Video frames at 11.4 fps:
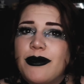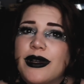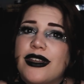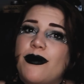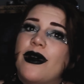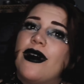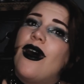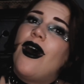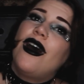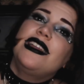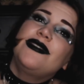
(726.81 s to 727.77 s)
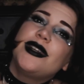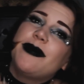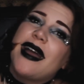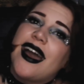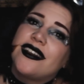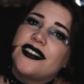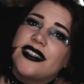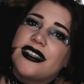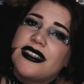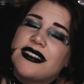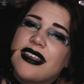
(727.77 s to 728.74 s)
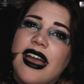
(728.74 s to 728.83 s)
where you put all of your
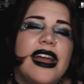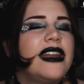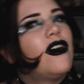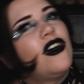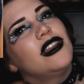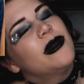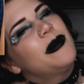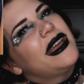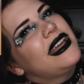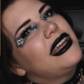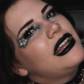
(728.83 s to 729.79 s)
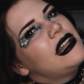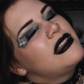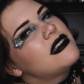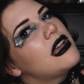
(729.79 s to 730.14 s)
patches and all your pins